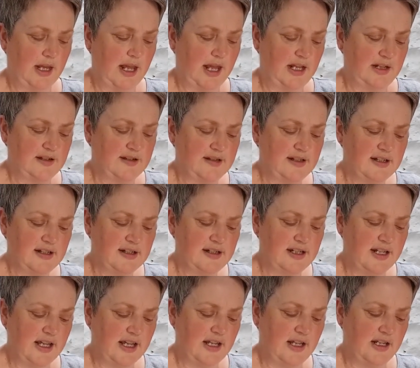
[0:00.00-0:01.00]
And
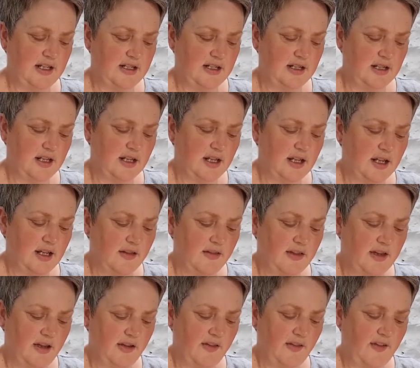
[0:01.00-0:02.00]
68,
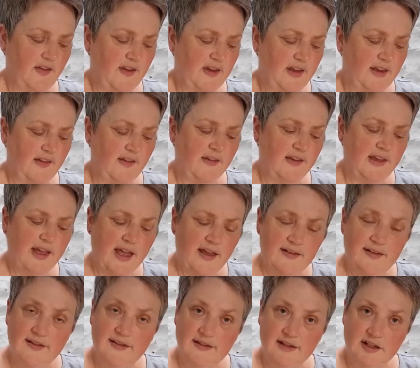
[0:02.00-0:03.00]
the answer is
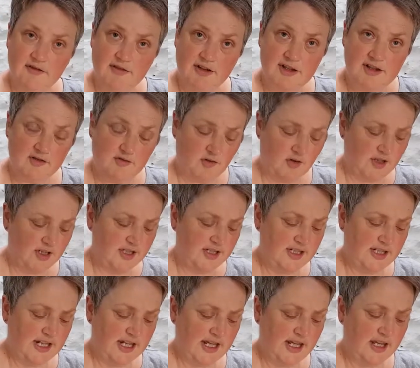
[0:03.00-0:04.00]
yes if it's a
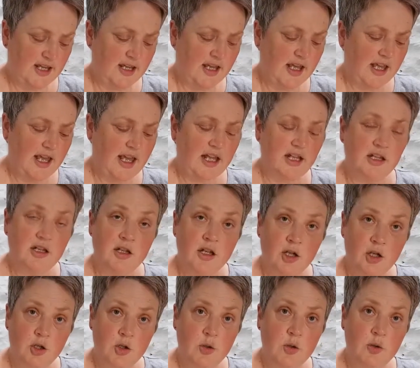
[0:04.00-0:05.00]
volunteer and
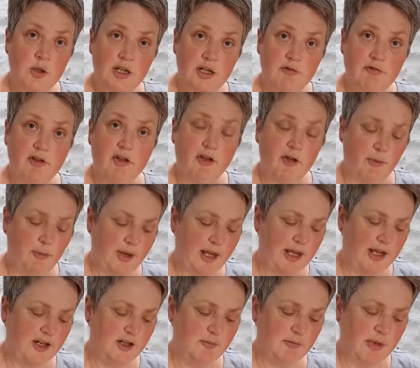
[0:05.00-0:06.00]
no if it's a
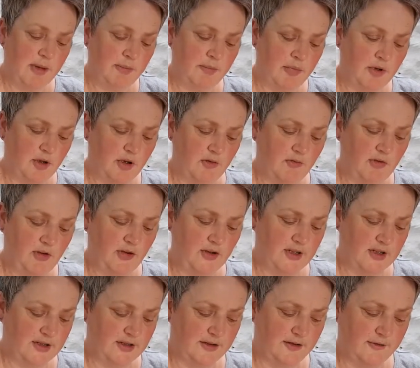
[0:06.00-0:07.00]
paid member of
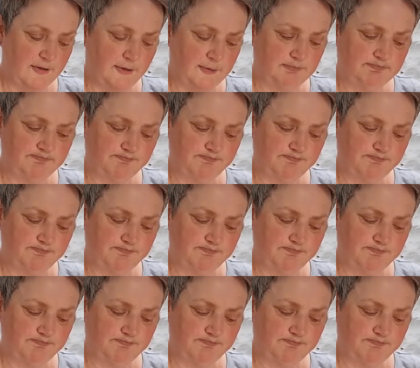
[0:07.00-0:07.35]
staff.